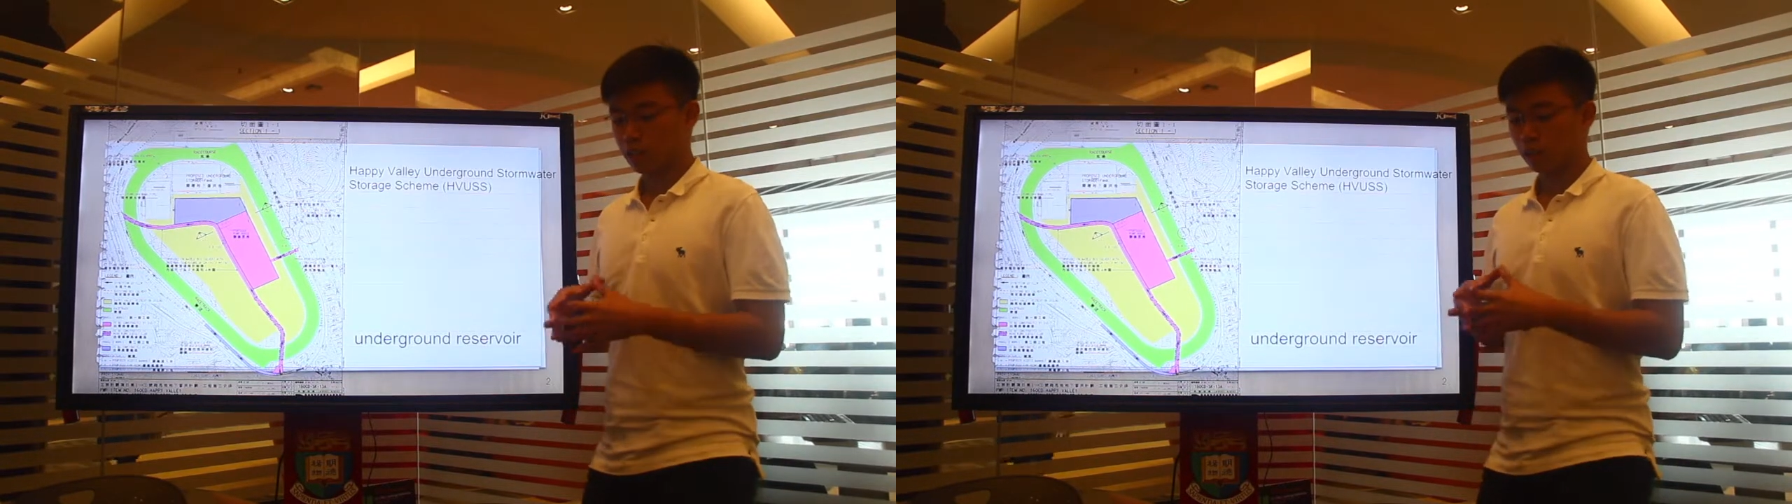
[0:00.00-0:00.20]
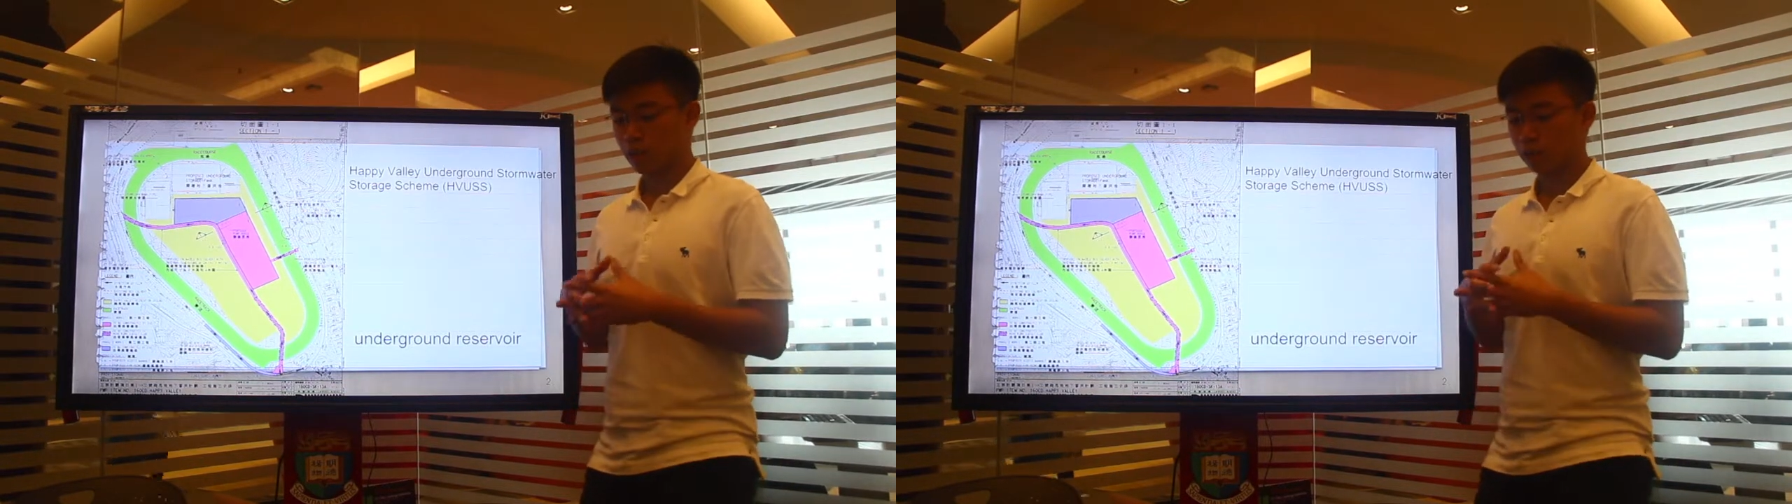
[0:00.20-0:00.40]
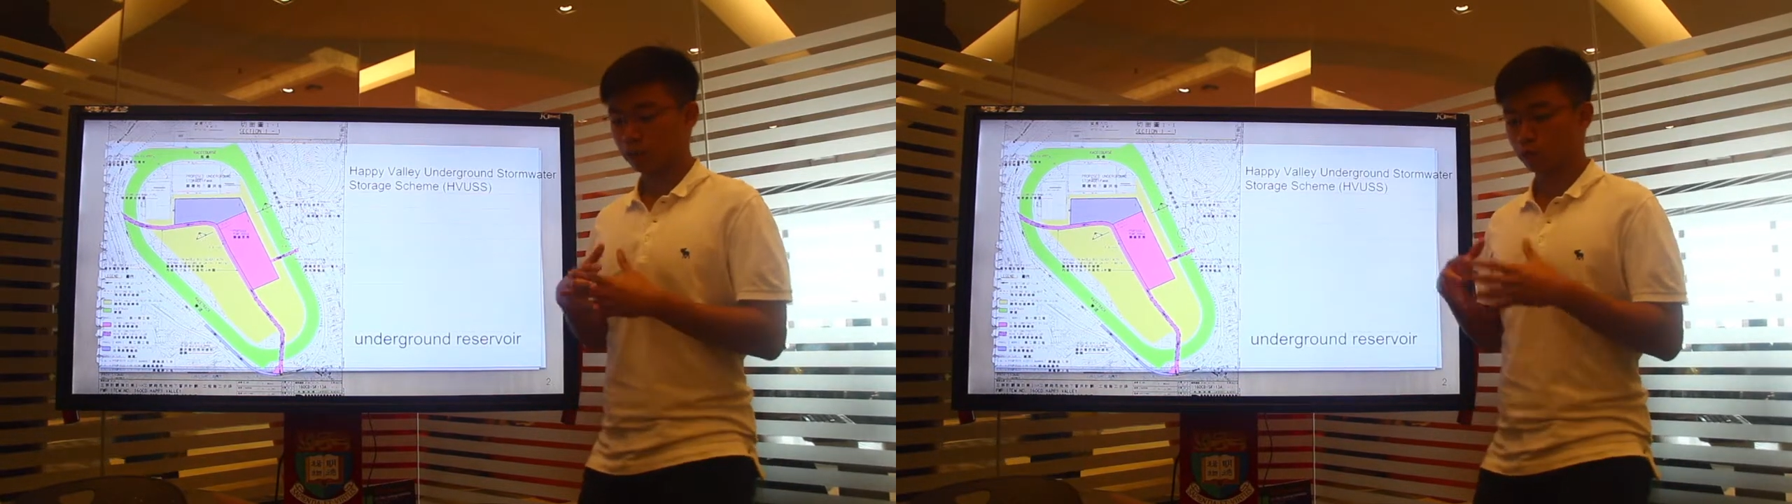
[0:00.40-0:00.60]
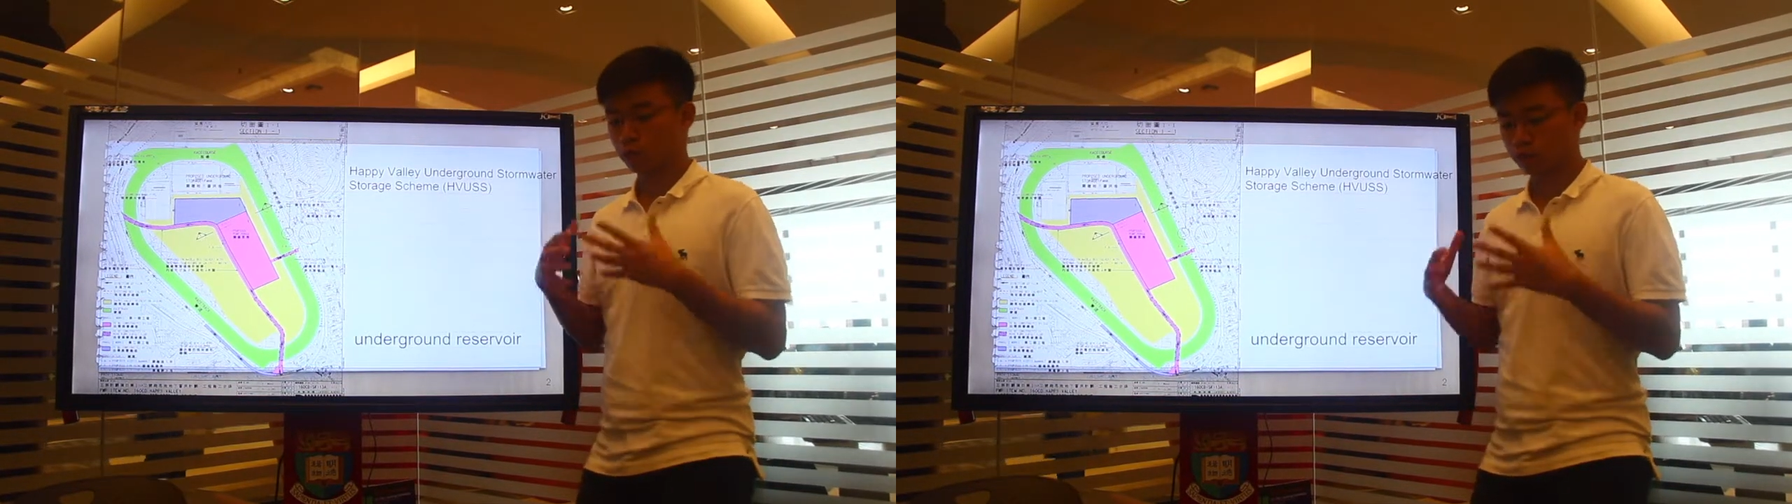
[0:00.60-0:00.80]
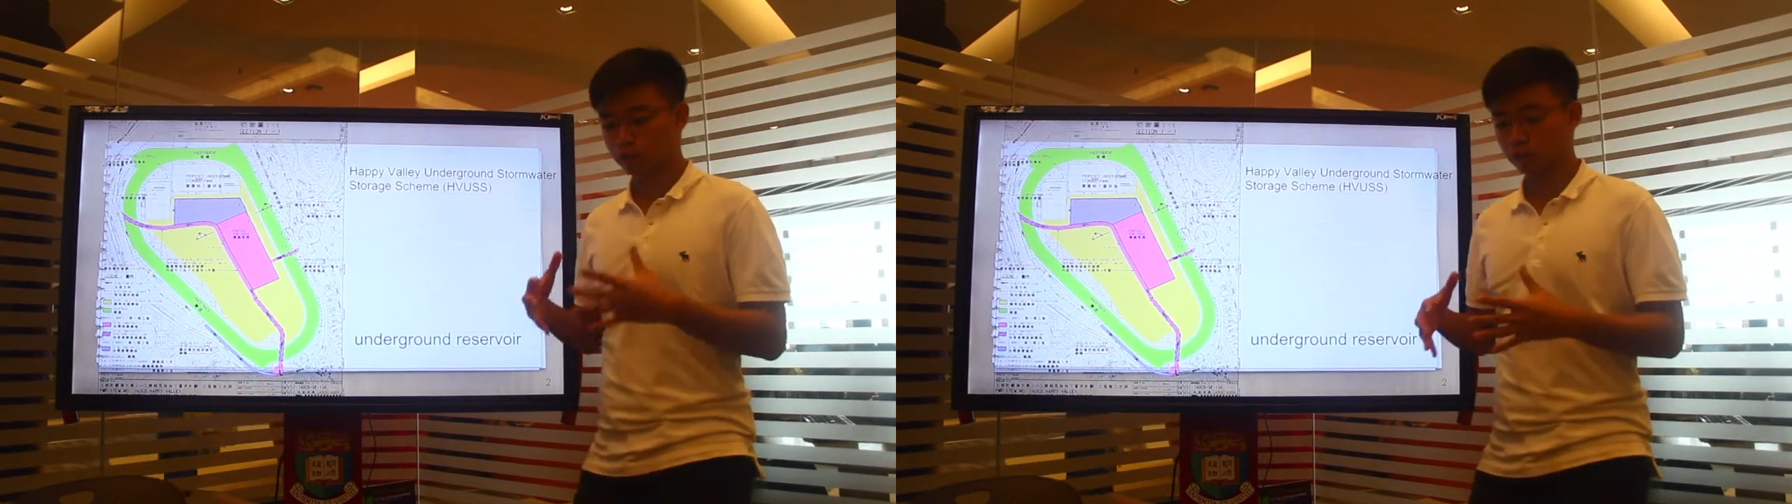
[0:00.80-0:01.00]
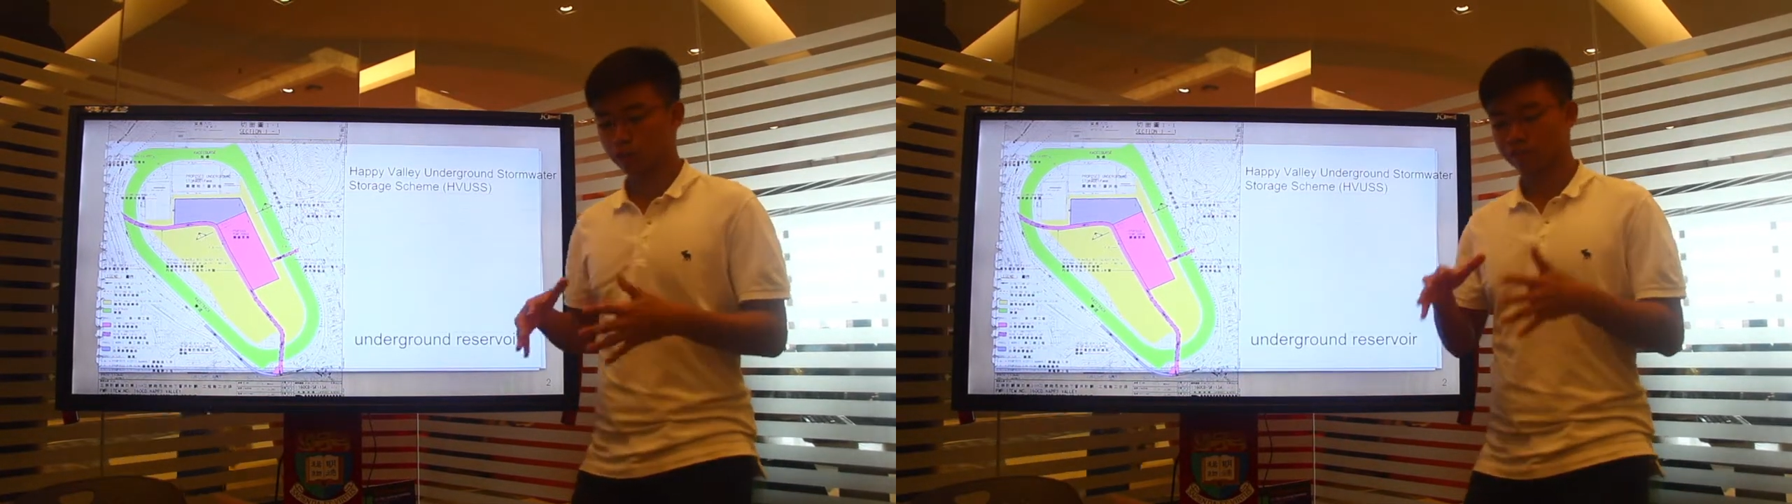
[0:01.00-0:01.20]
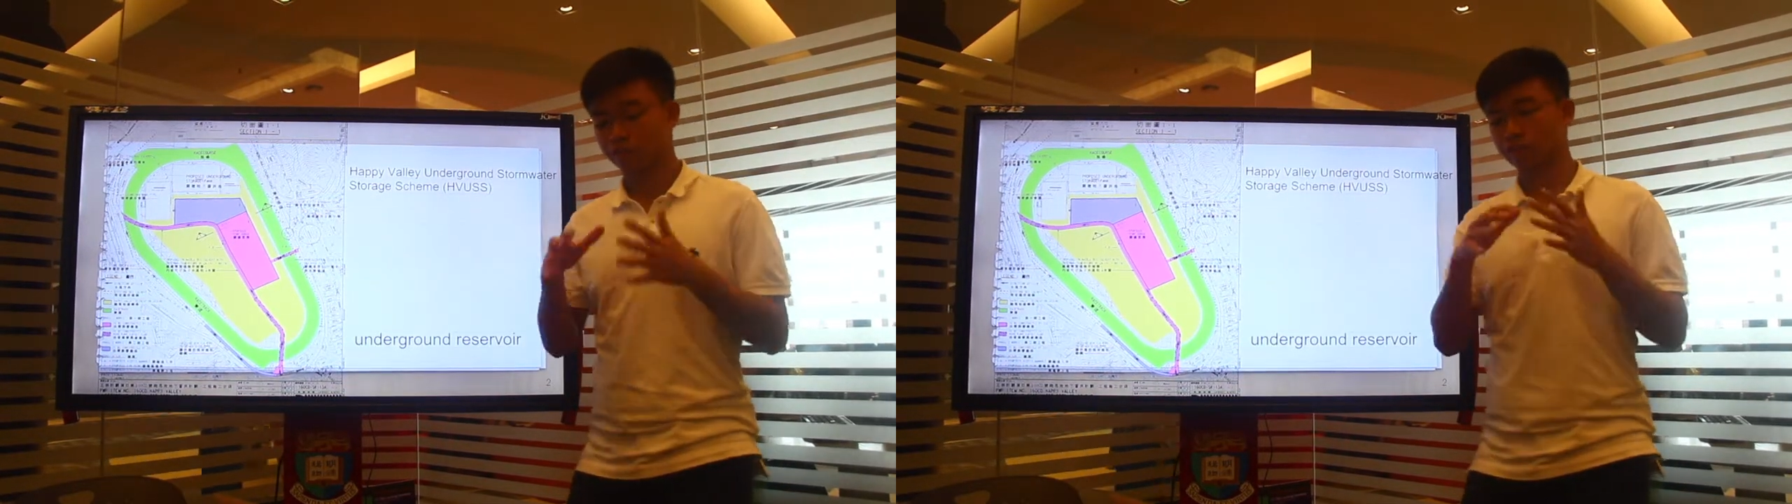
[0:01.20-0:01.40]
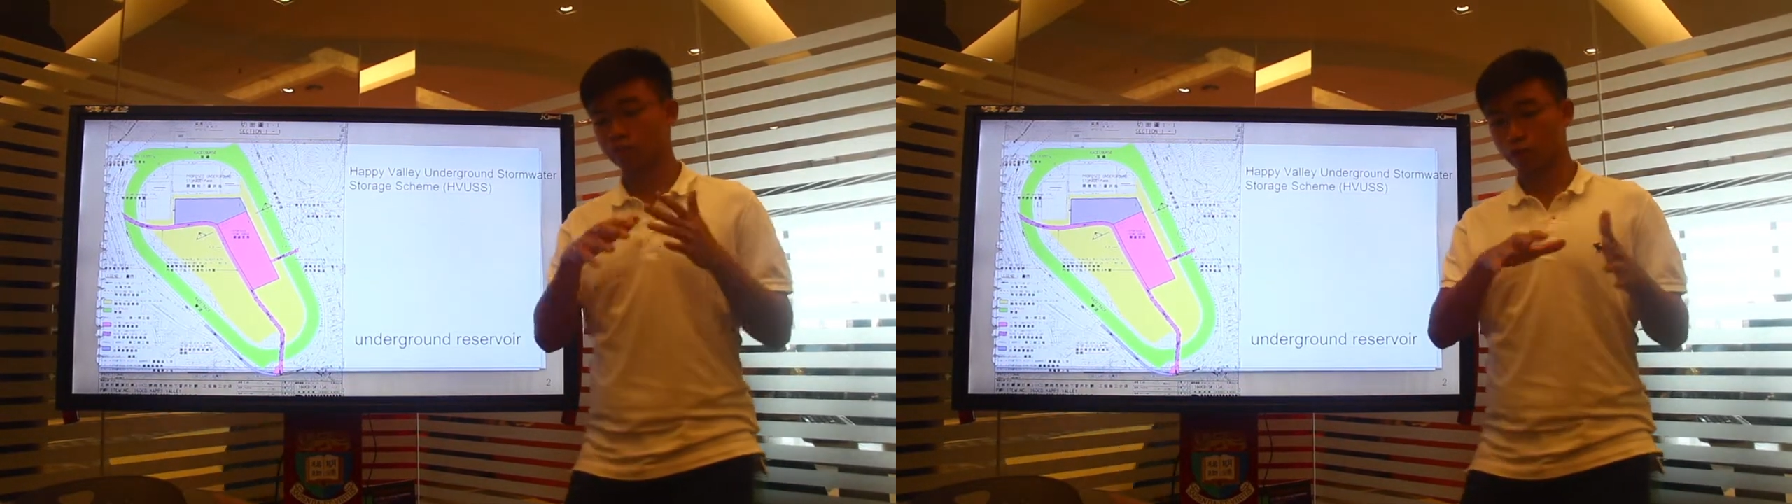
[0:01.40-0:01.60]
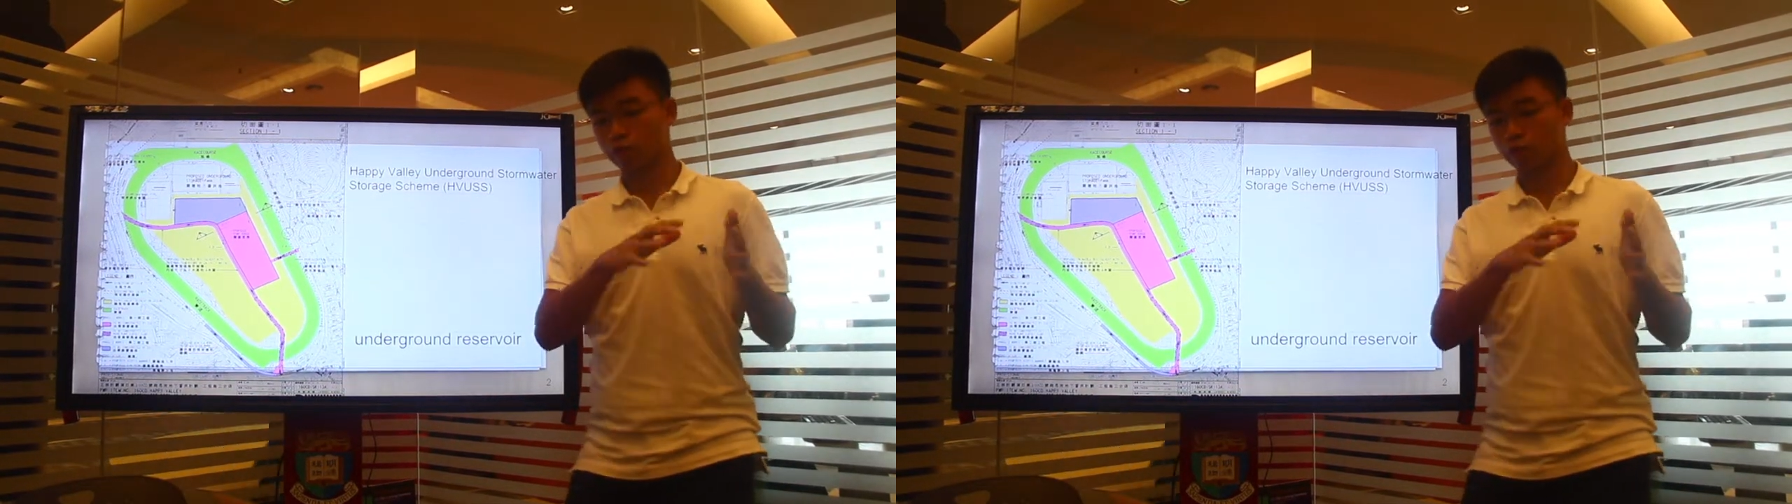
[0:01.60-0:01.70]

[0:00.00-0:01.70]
we have to renew the existing